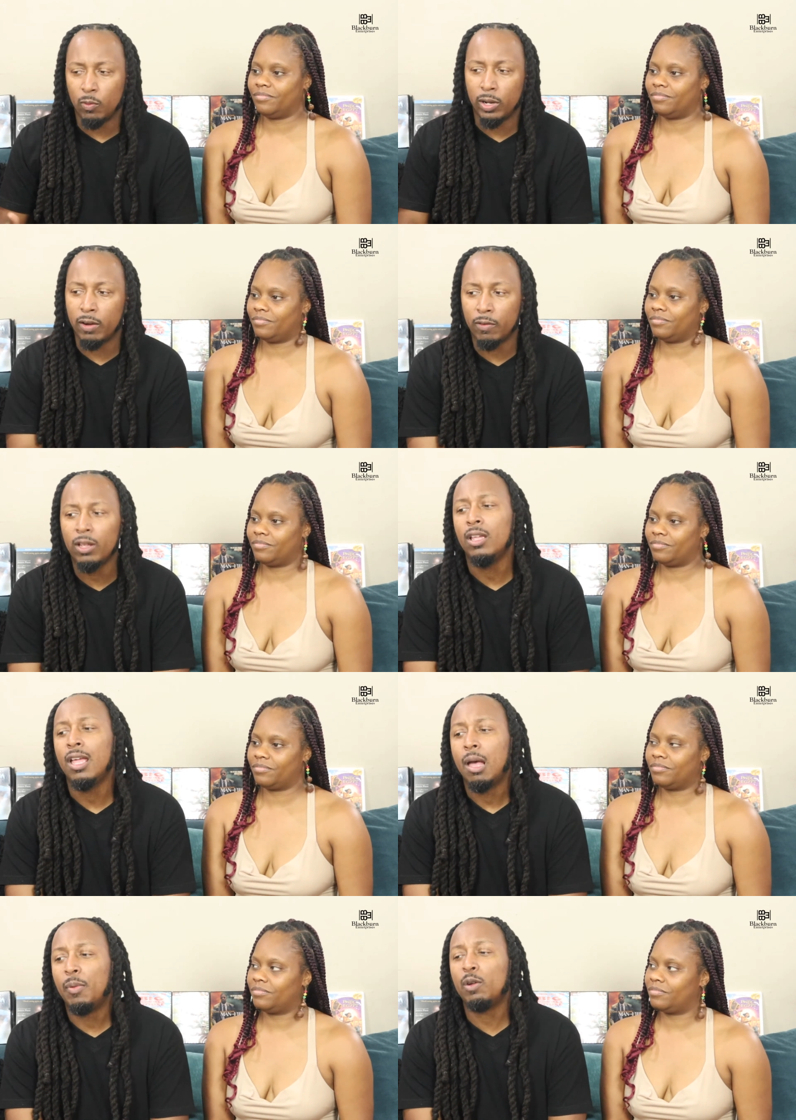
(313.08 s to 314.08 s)
Speaker 1: or whatever.
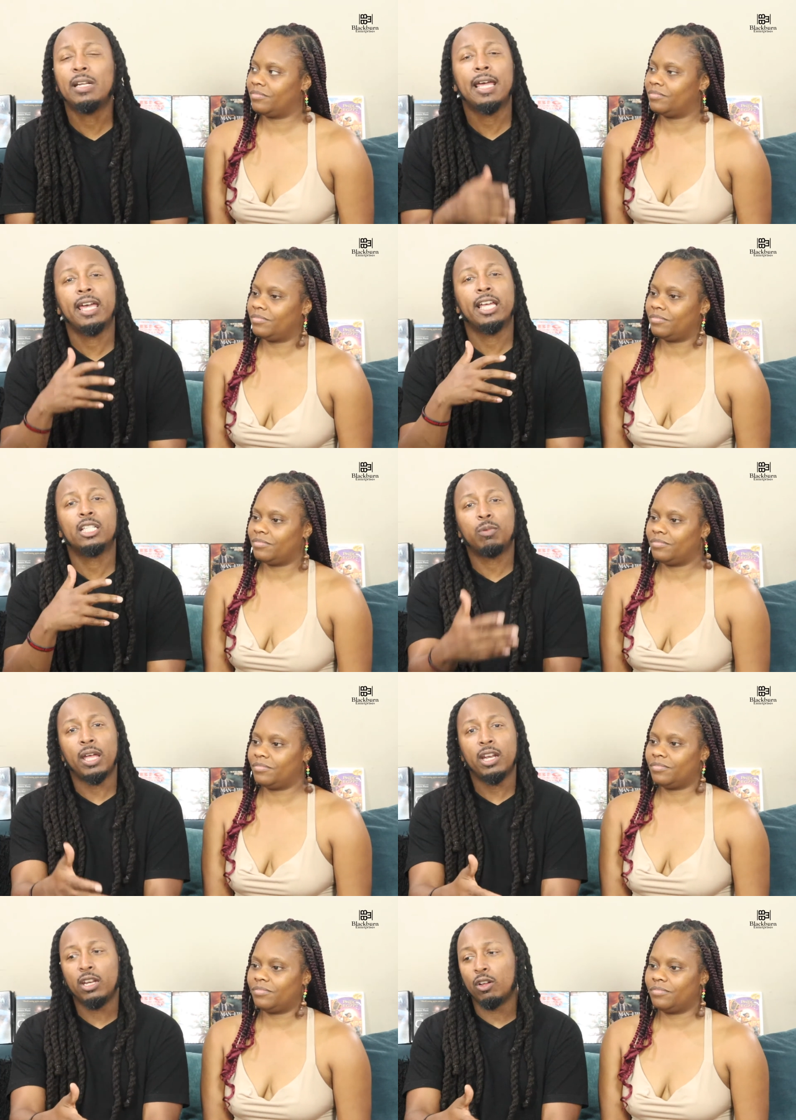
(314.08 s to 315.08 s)
But when they
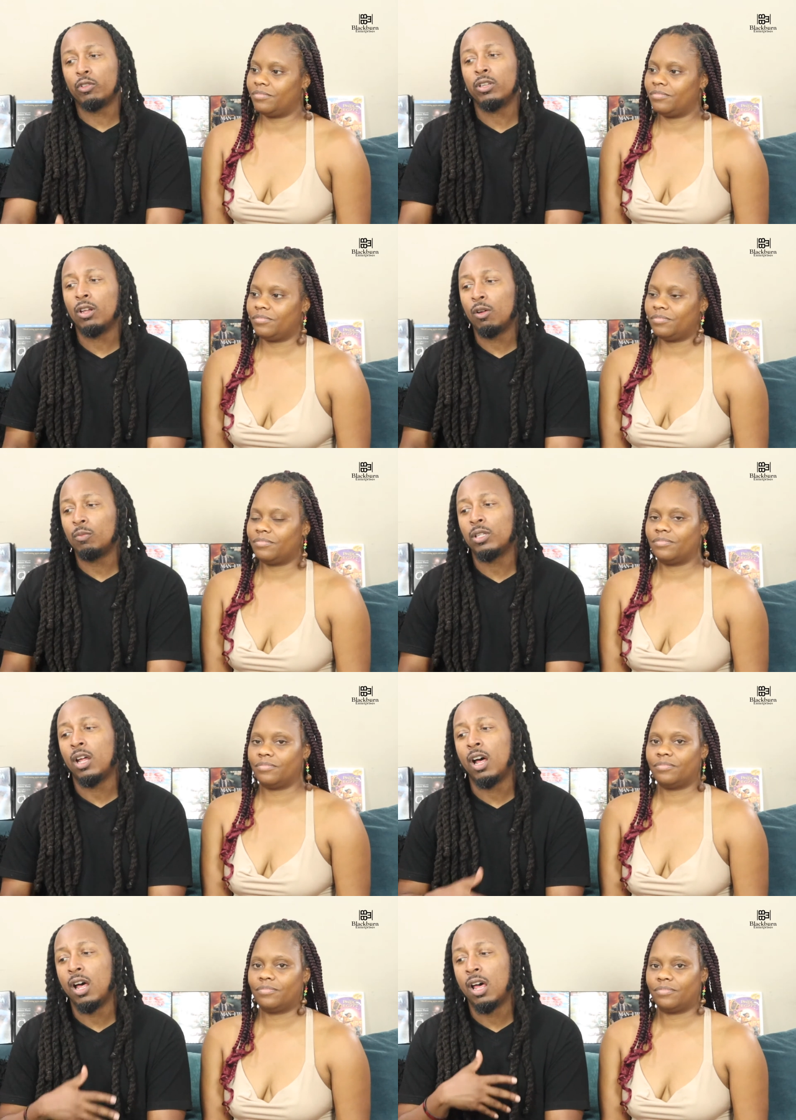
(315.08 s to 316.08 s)
explained it, or you know,
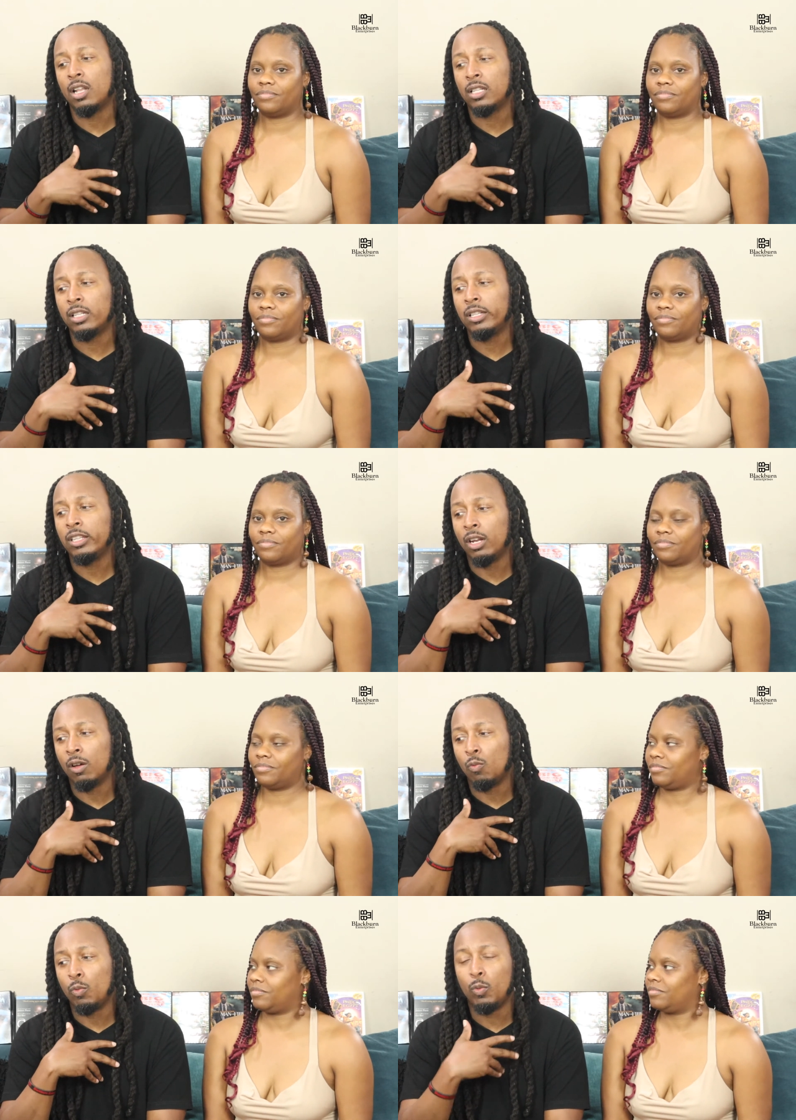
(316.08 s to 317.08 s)
uh, you
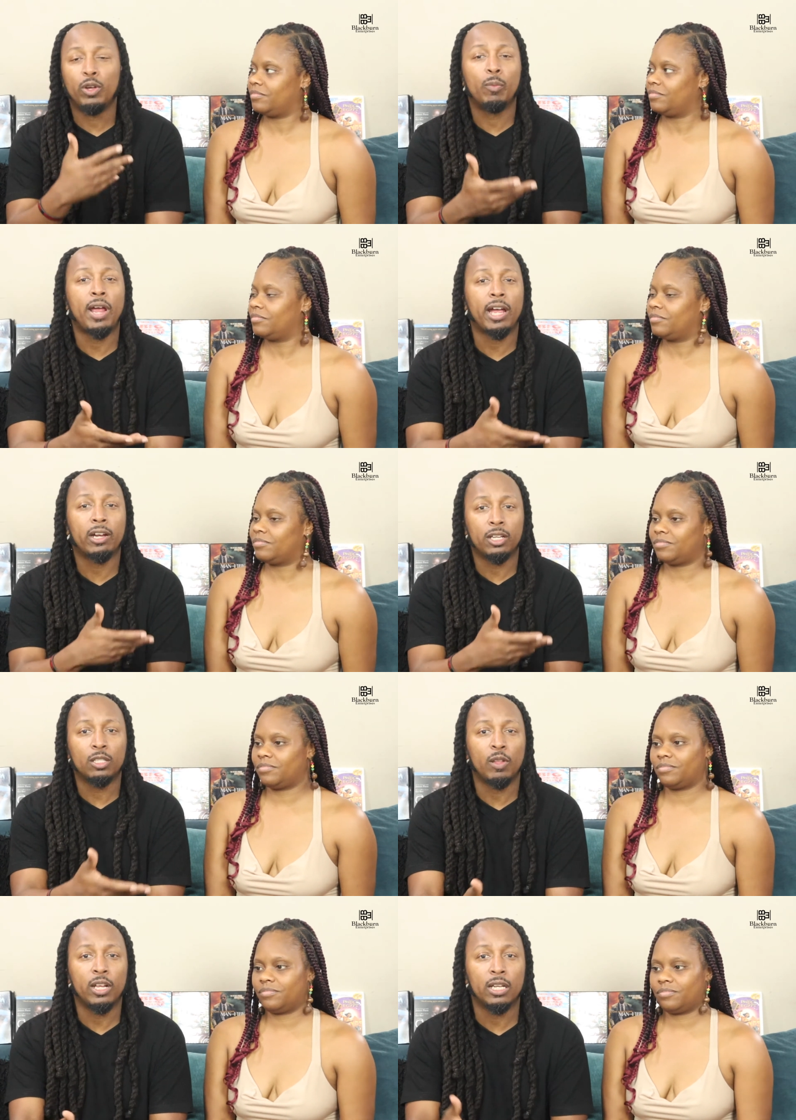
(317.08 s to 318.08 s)
know, when Will Packard
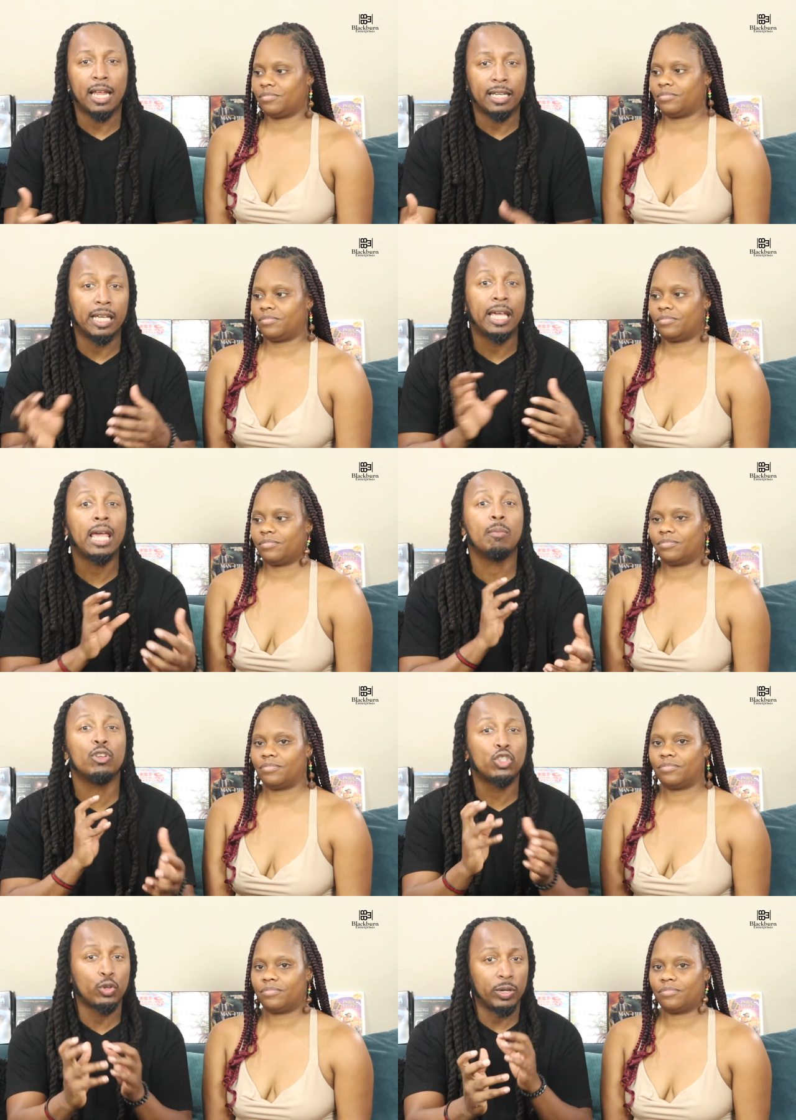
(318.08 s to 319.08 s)
explained it, like the
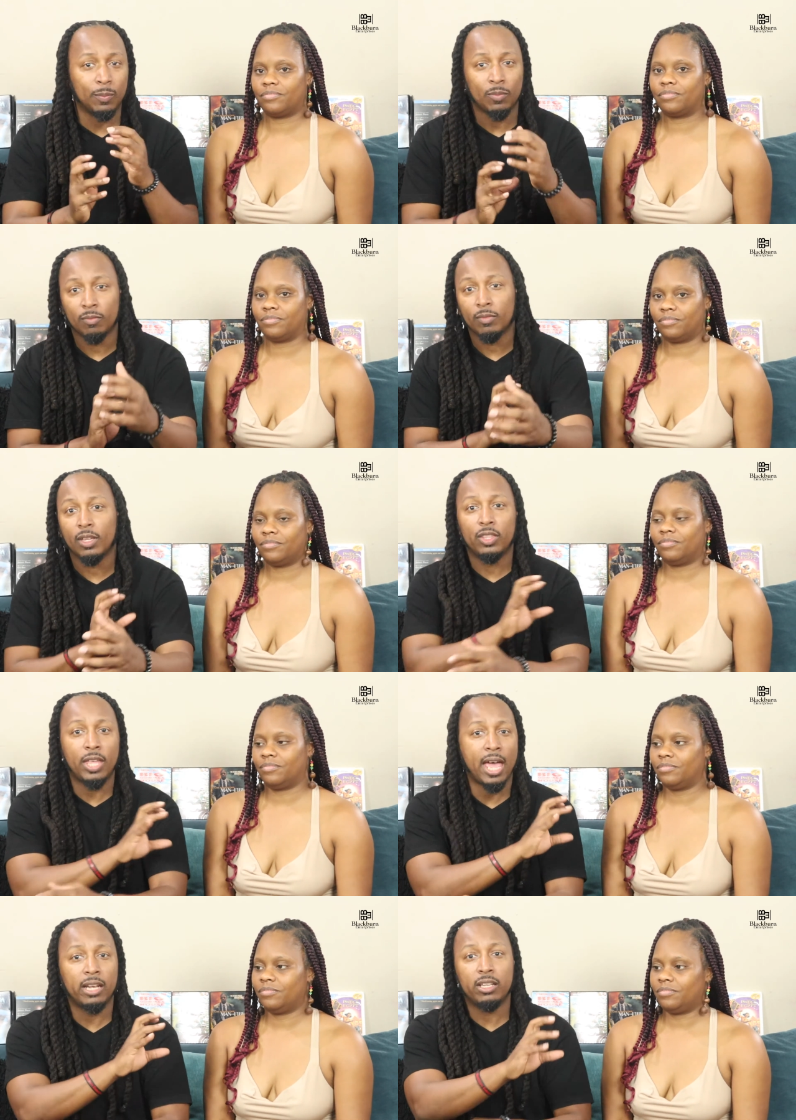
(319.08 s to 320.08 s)
chemistry
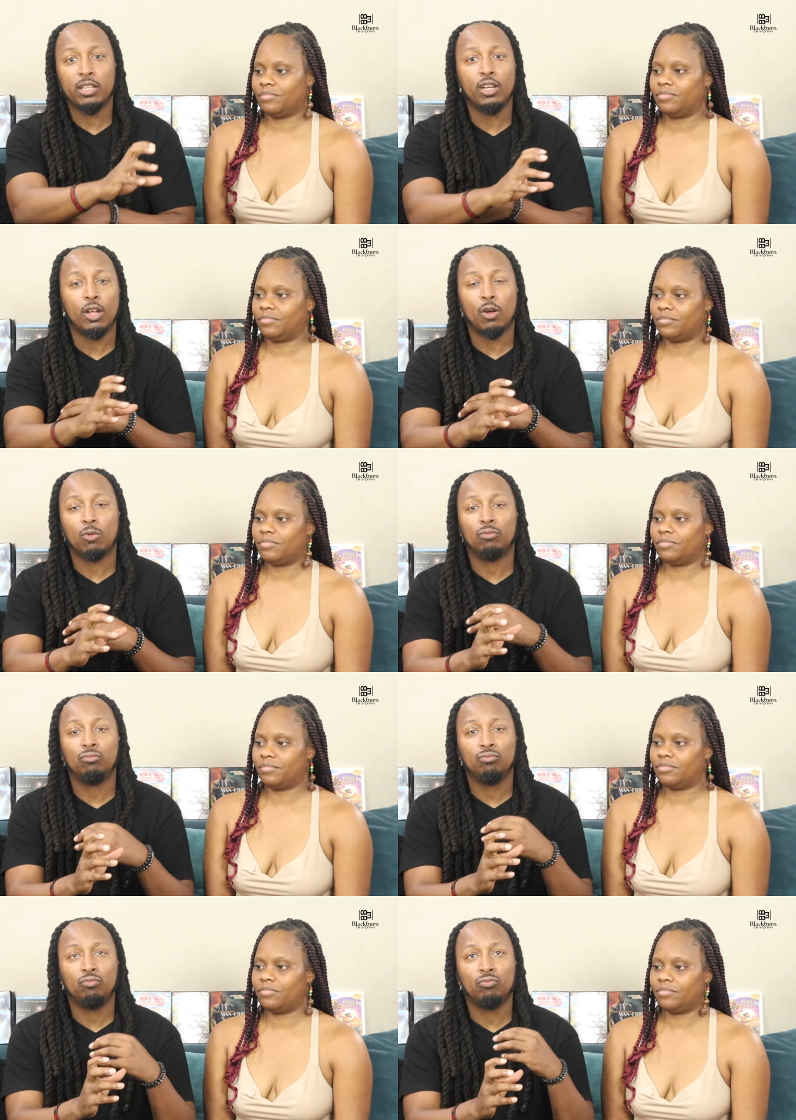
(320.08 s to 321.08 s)
that, you know,
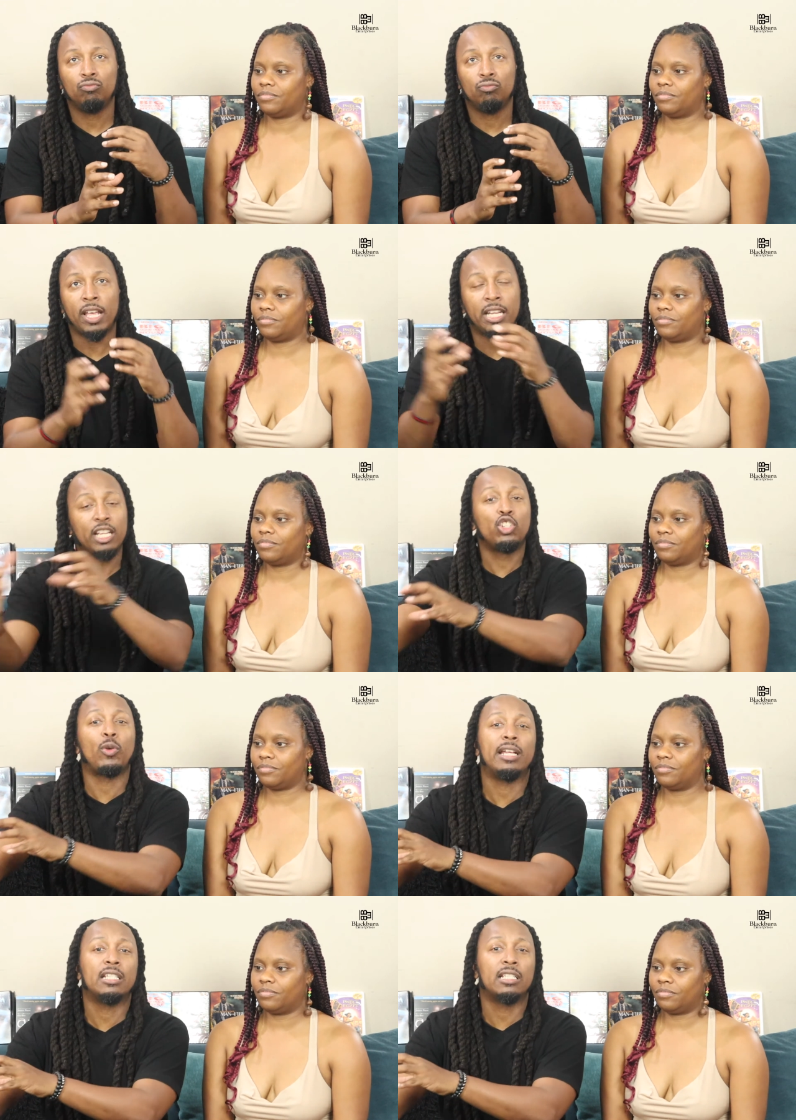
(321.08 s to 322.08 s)
it didn't
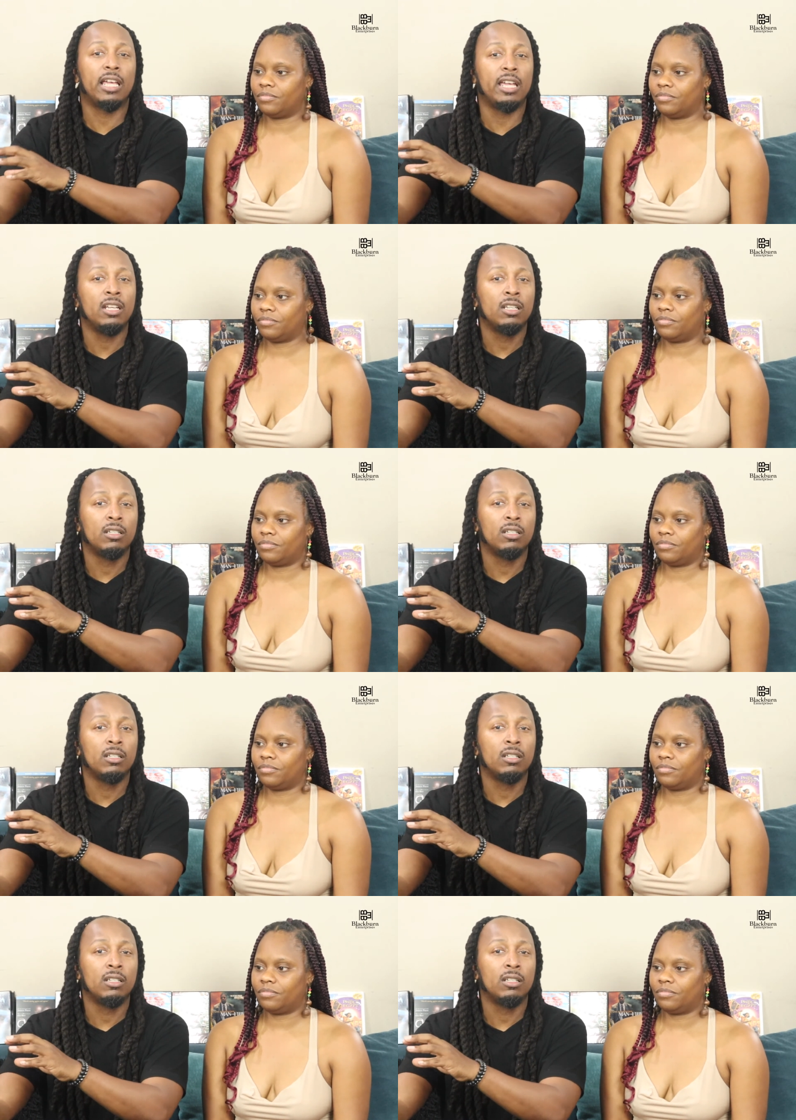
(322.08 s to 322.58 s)
translate